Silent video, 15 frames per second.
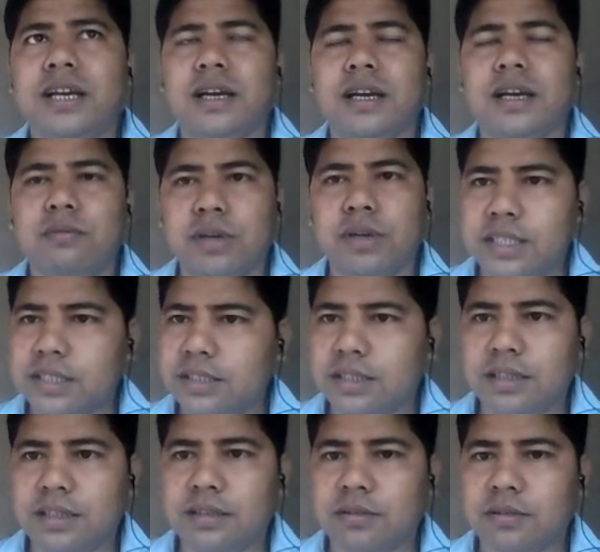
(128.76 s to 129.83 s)
And what is
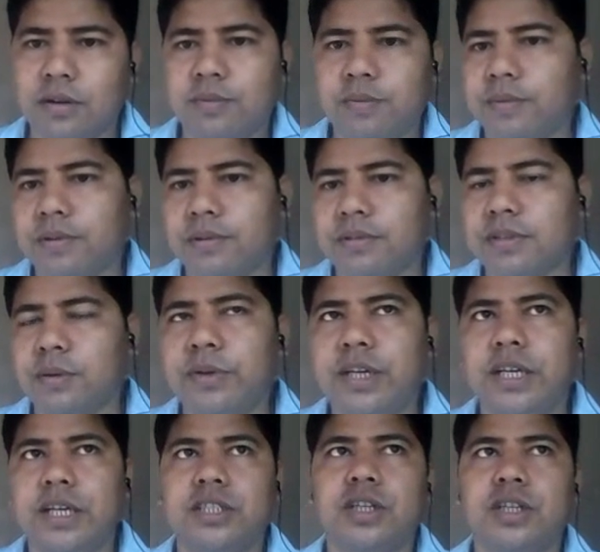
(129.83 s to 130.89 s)
the
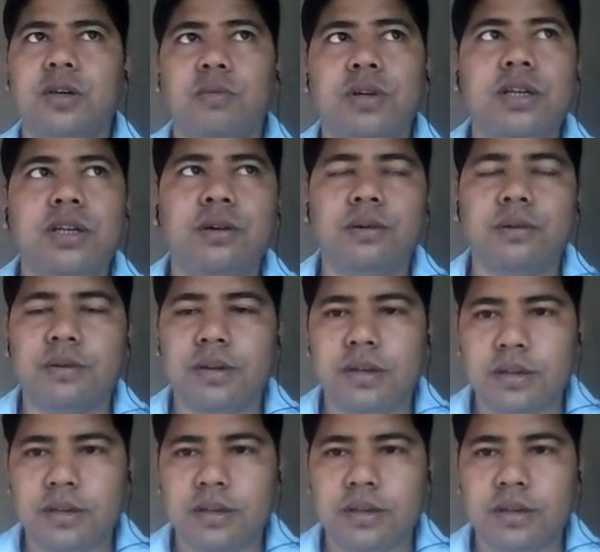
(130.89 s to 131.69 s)
communication window?